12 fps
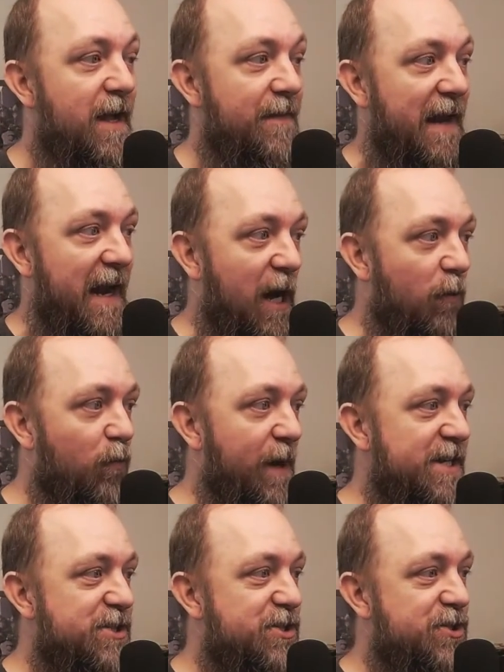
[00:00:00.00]
that
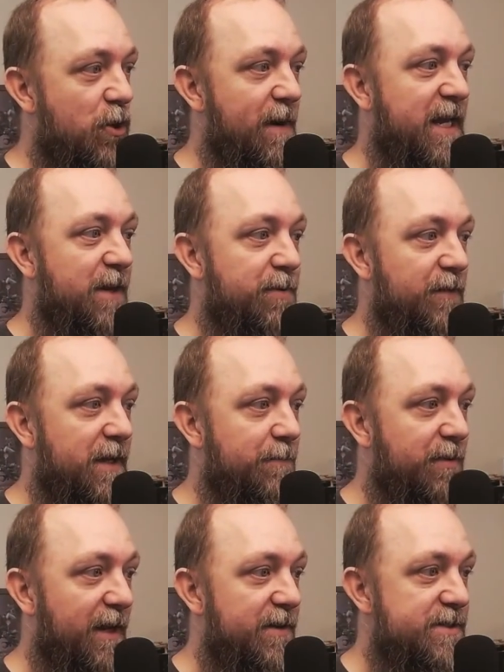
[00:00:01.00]
outraged so many Oblivion
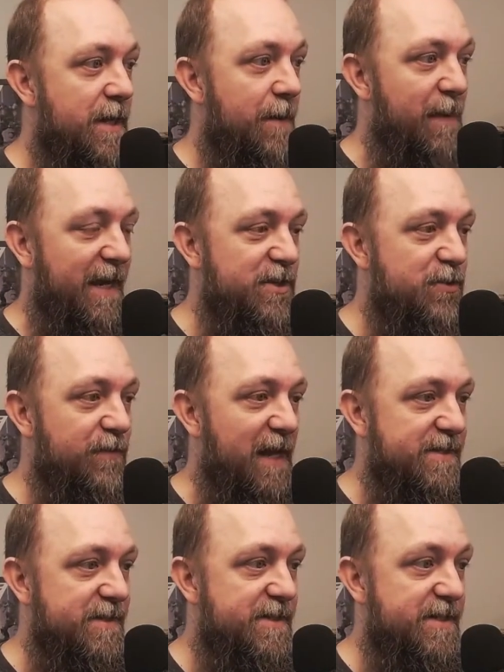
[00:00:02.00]
players back in
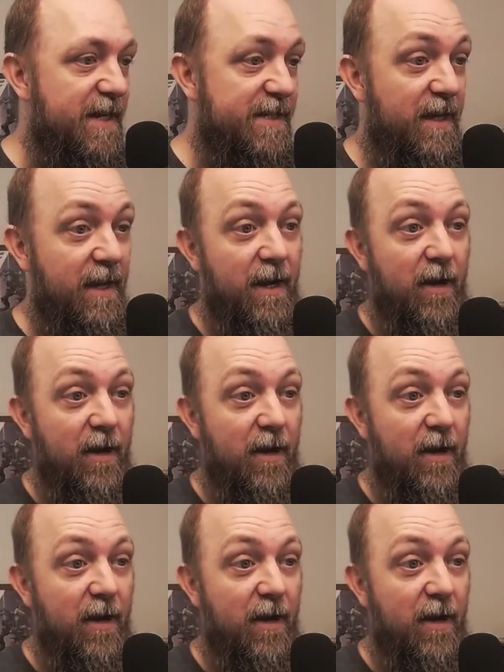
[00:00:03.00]
2006.